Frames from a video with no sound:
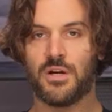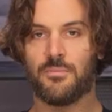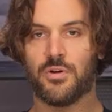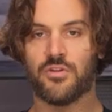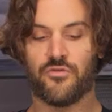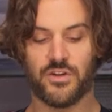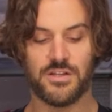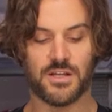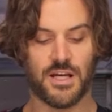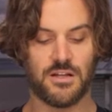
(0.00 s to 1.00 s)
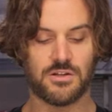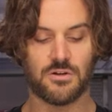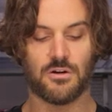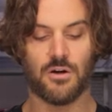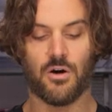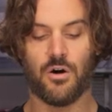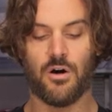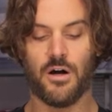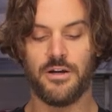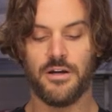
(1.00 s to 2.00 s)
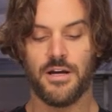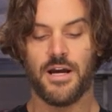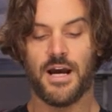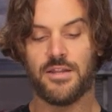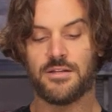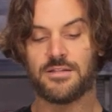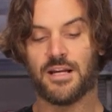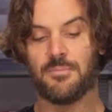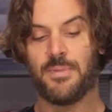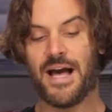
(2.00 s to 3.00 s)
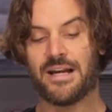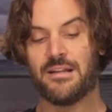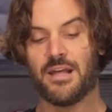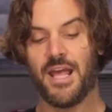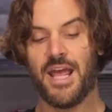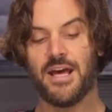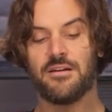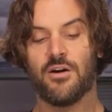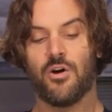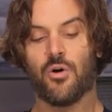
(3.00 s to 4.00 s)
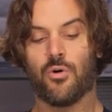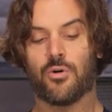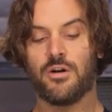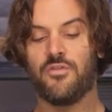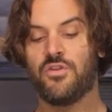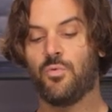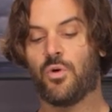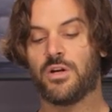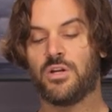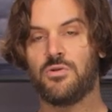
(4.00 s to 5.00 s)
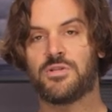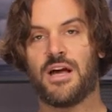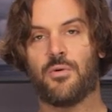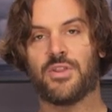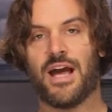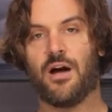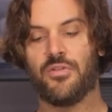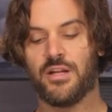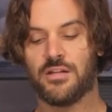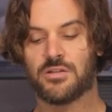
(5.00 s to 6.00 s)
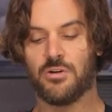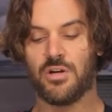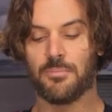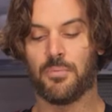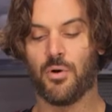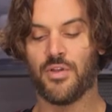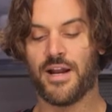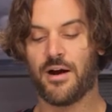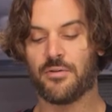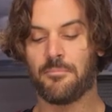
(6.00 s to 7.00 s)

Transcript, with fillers: you can put the fleece insert on and then stick it back into the hand. Or if you want to use that without the insert, you can pull that out